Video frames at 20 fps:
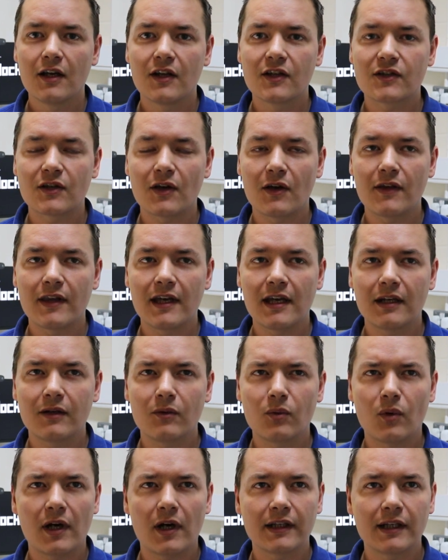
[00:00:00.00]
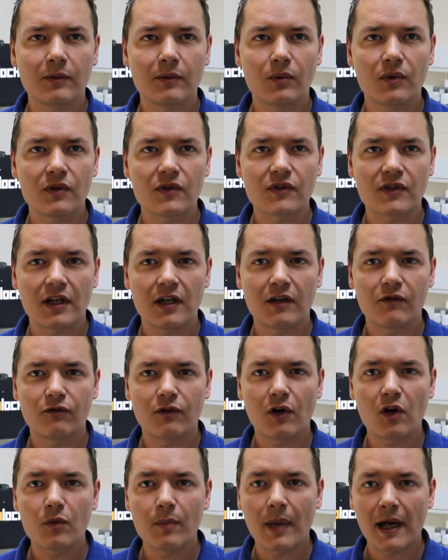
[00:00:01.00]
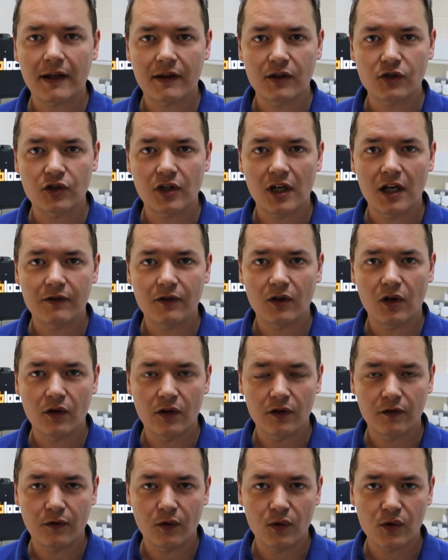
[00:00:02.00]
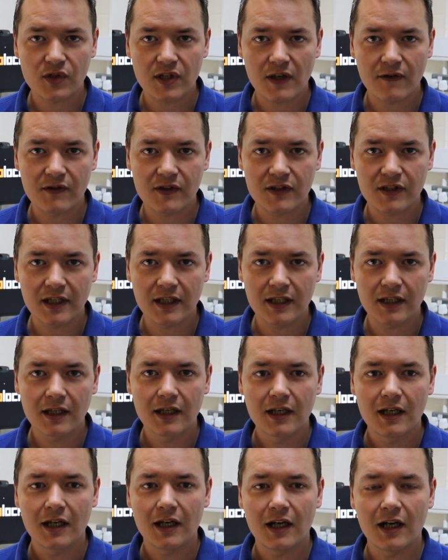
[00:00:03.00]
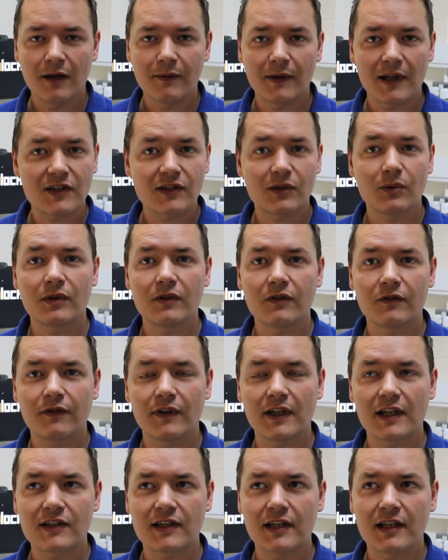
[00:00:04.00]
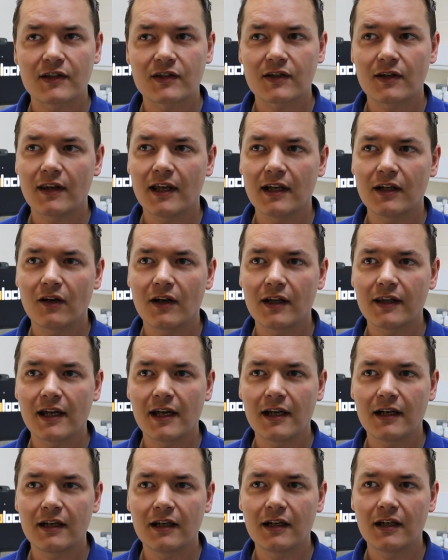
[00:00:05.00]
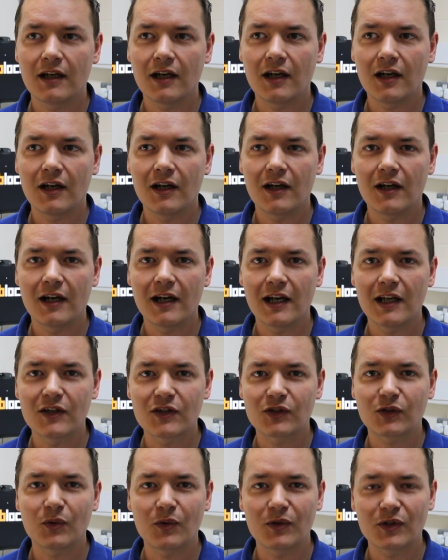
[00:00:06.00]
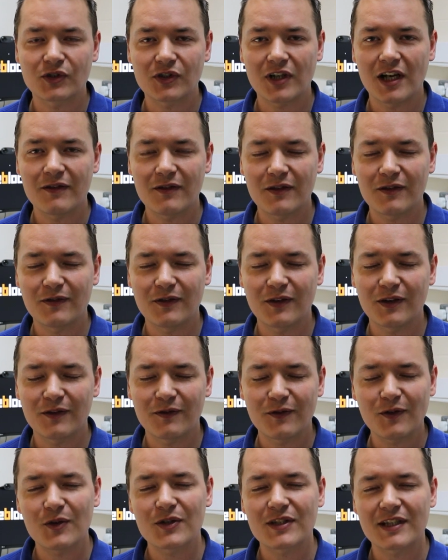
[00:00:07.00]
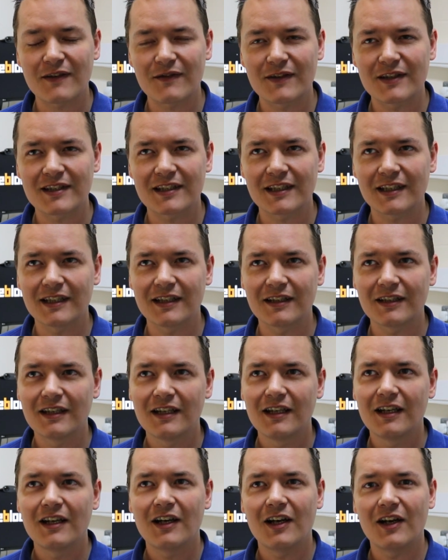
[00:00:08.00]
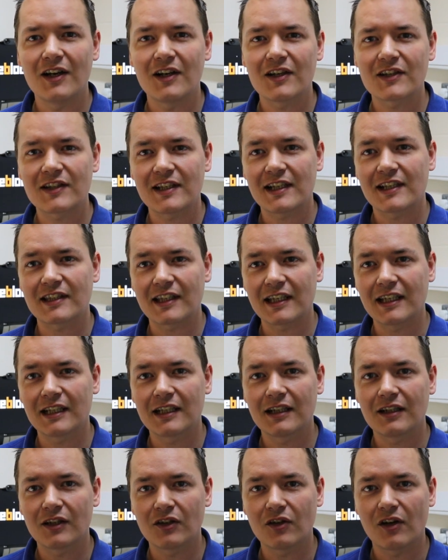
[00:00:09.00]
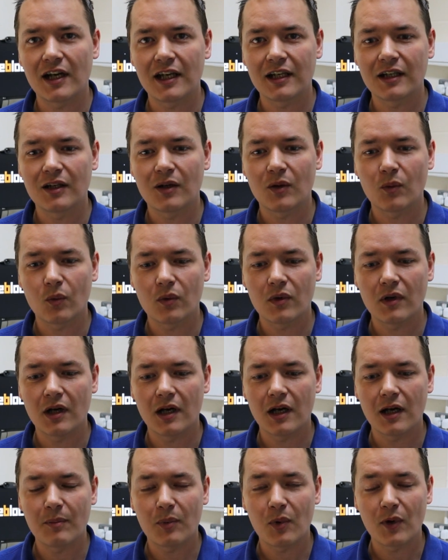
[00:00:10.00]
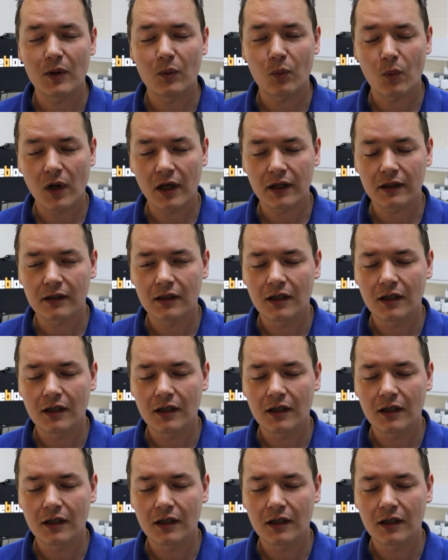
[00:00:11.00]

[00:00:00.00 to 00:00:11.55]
So then what I did was um, roll back the driver on the 470 and that still didn't fix it. So then I then uh, installed the driver for the 470 uh, 16.9.1 uh,